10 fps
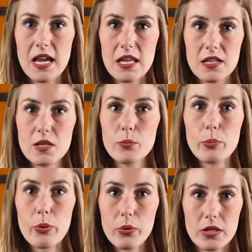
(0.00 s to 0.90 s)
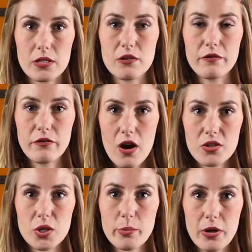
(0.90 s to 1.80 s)
it is important to
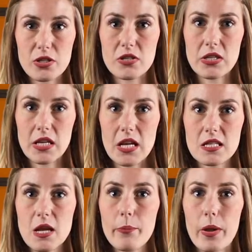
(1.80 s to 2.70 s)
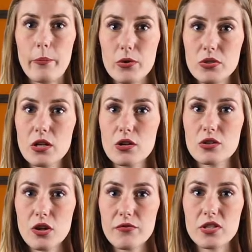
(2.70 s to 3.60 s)
foster purchase leads by boasting your
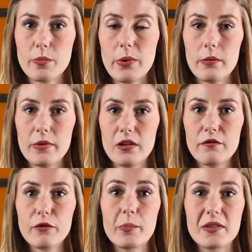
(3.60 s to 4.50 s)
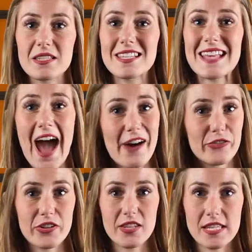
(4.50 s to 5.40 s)
service department for business after the